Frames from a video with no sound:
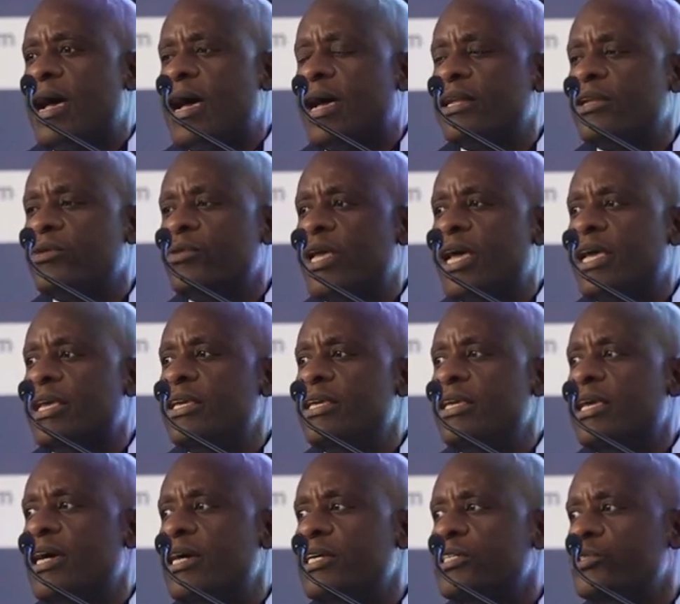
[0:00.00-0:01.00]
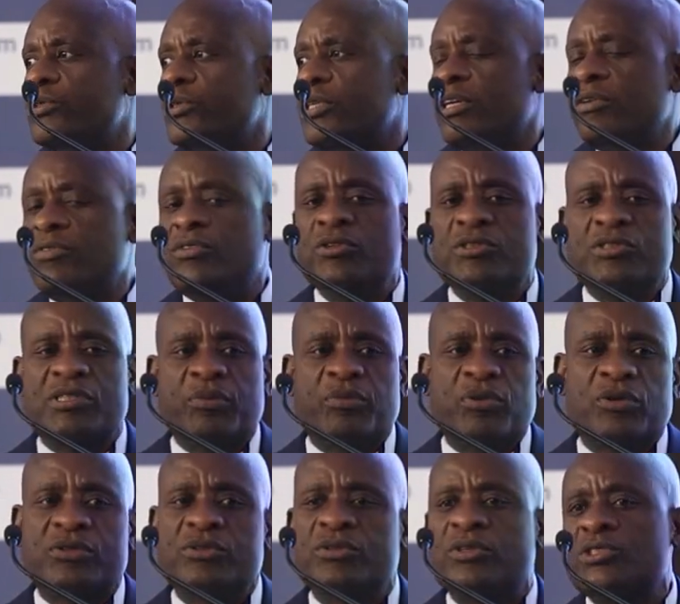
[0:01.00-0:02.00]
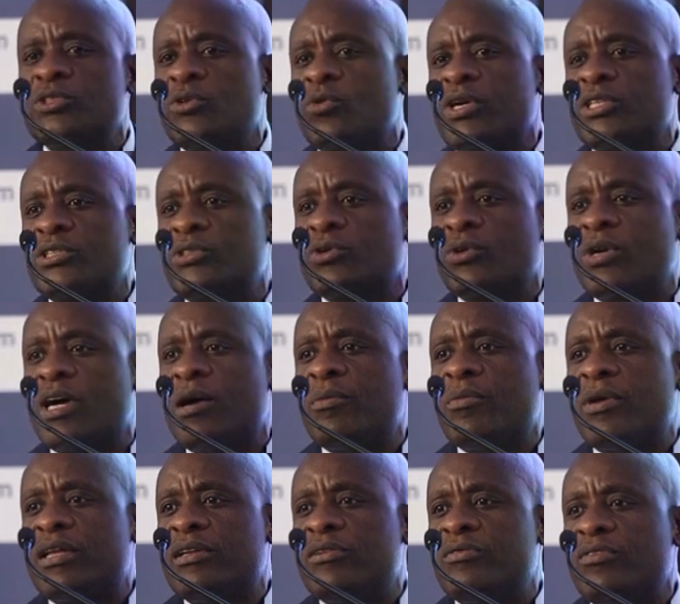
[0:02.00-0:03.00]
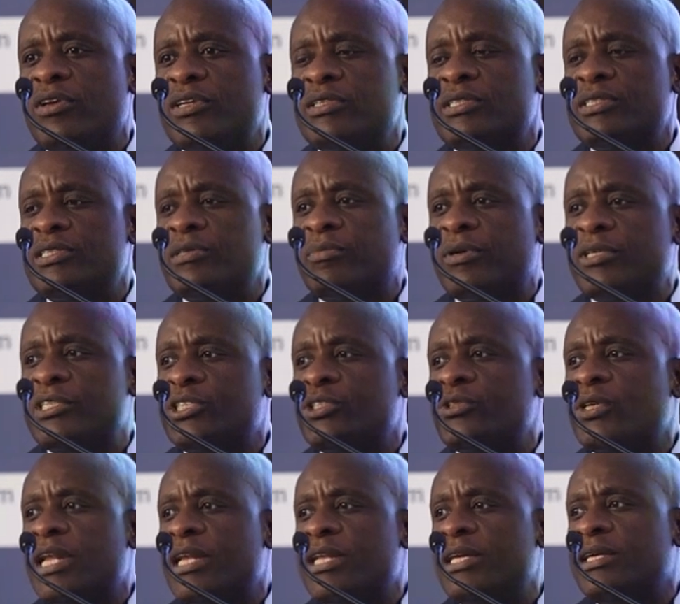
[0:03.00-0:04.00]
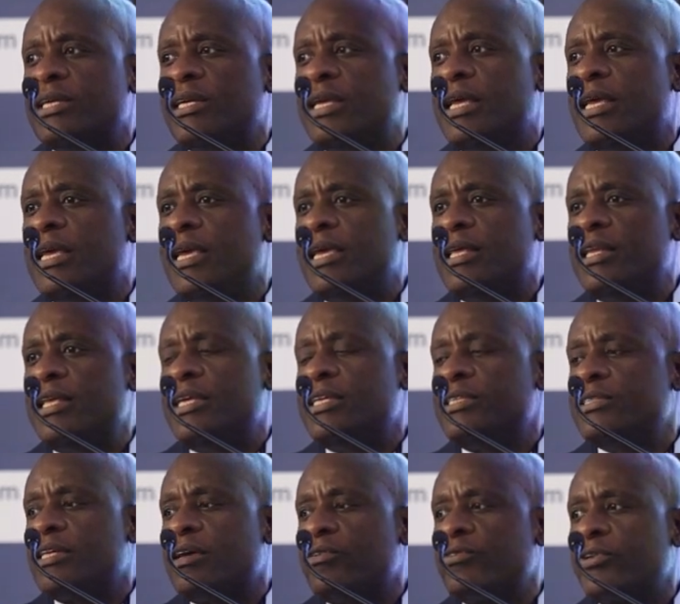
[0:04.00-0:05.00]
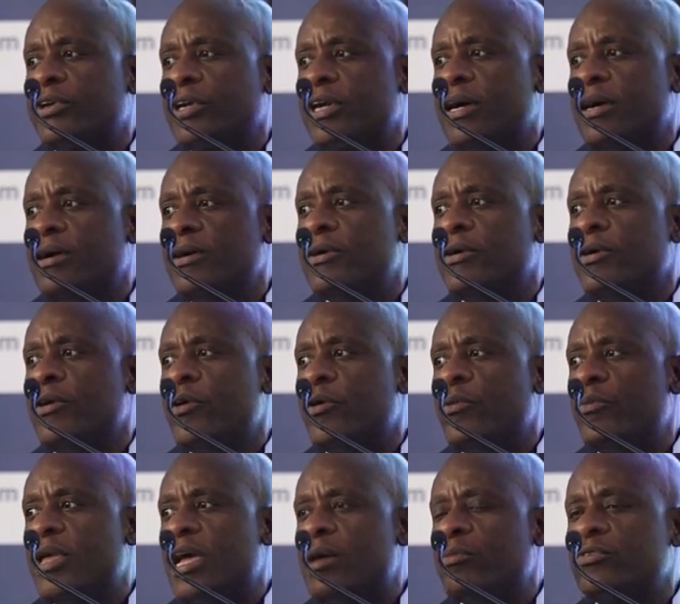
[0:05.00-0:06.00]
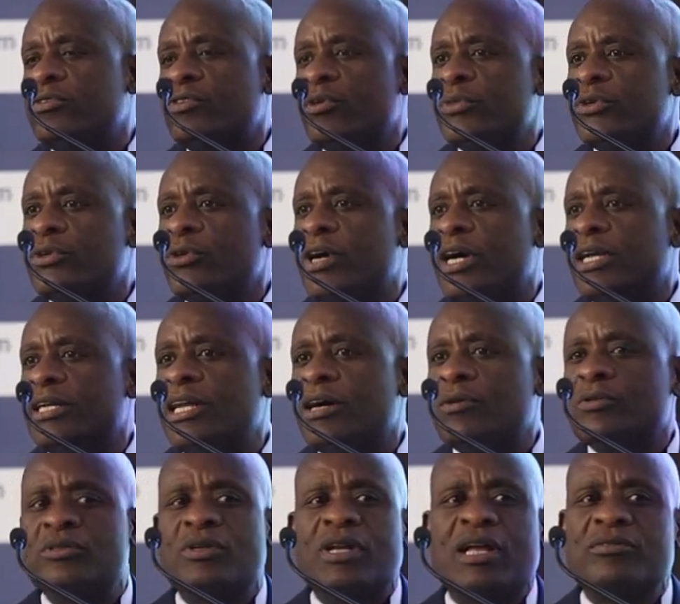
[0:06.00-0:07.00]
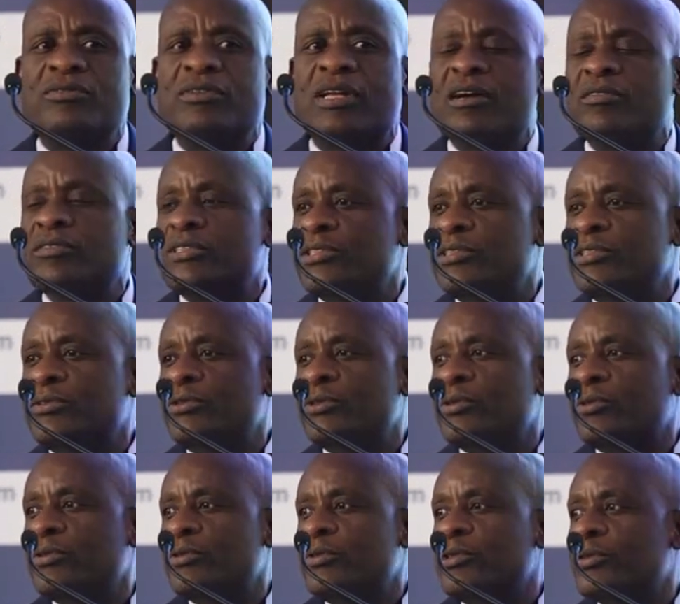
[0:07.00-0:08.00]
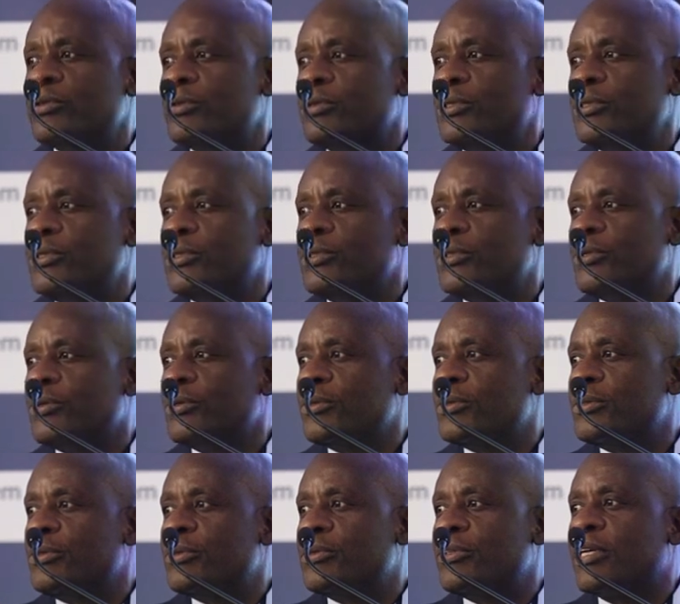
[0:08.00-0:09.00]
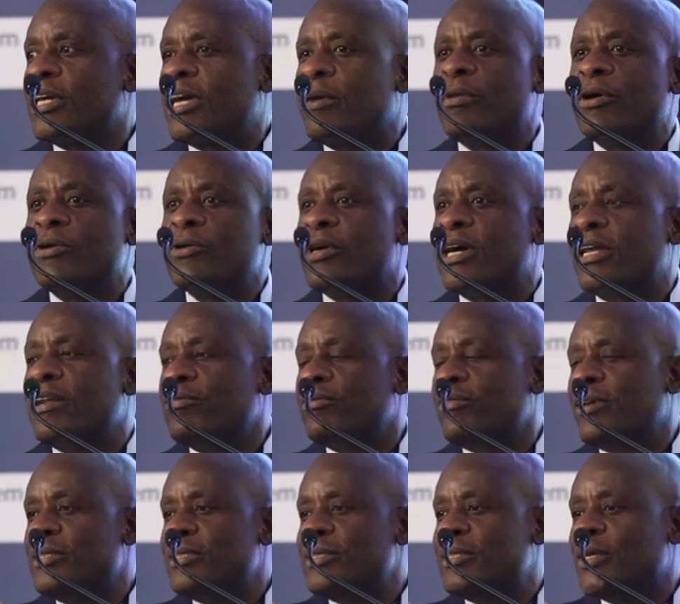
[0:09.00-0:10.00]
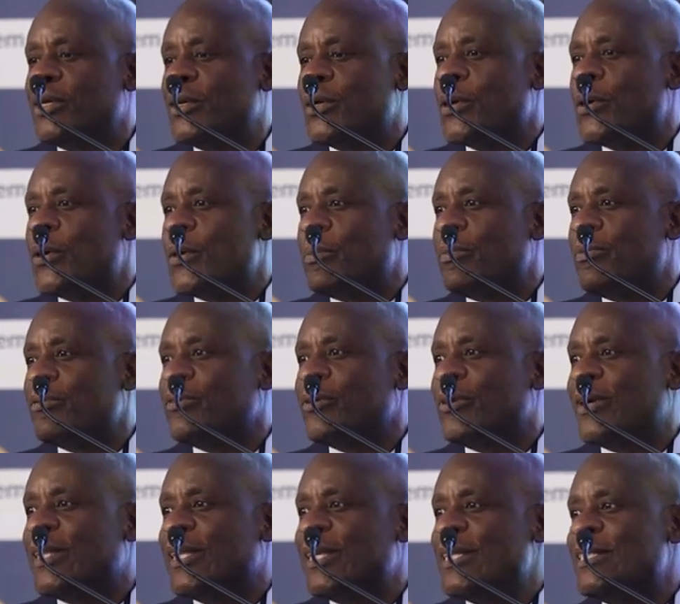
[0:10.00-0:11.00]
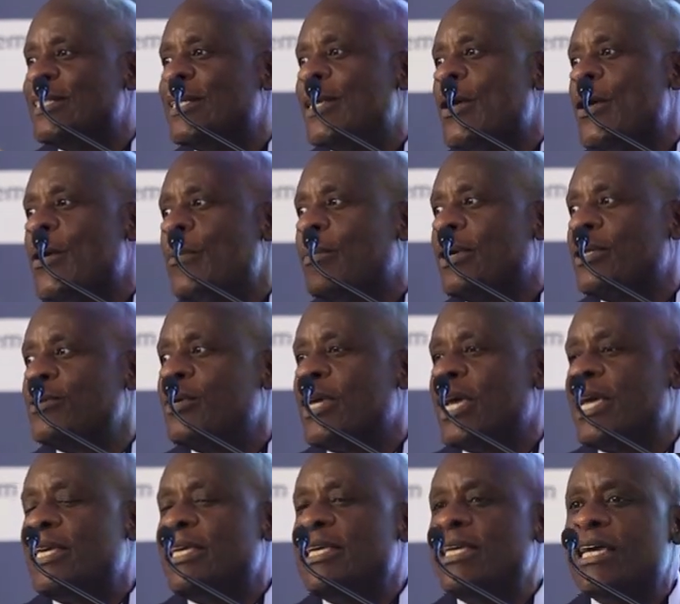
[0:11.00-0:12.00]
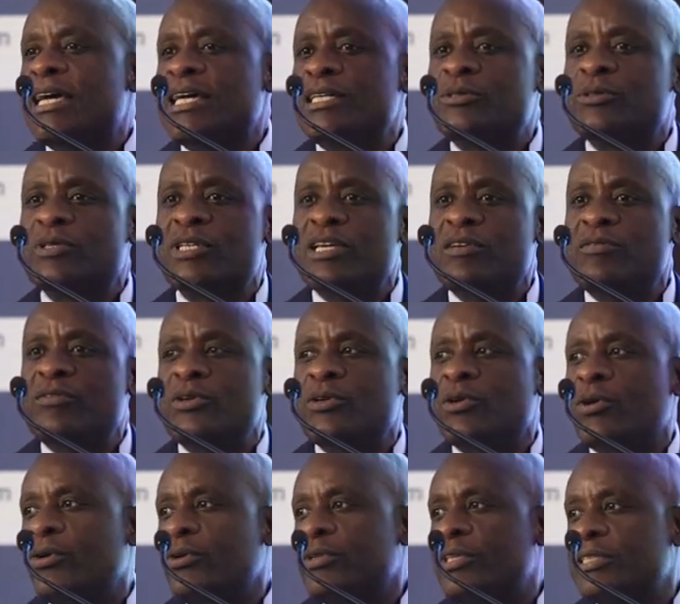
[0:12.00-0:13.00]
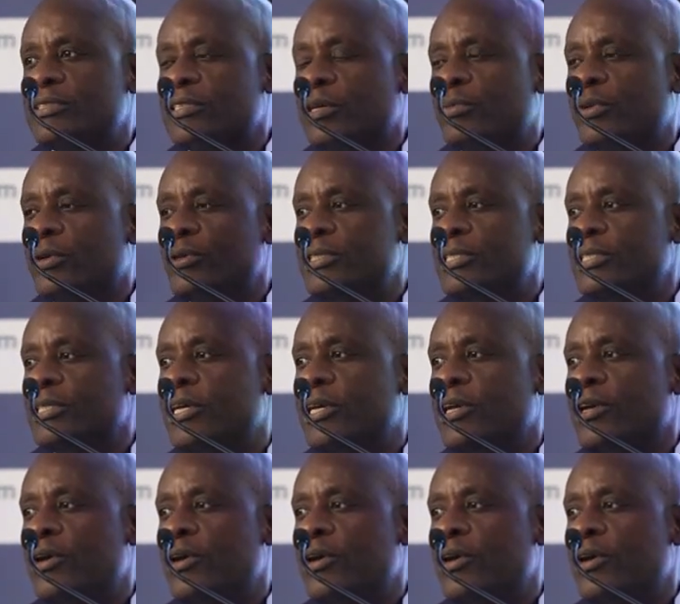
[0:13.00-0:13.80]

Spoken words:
And we are here to give you support, those who want to come and invest, particularly in East Africa. Me, I'm from Uganda. I would love if you think about Uganda first, before others. But we are here to give you all the support.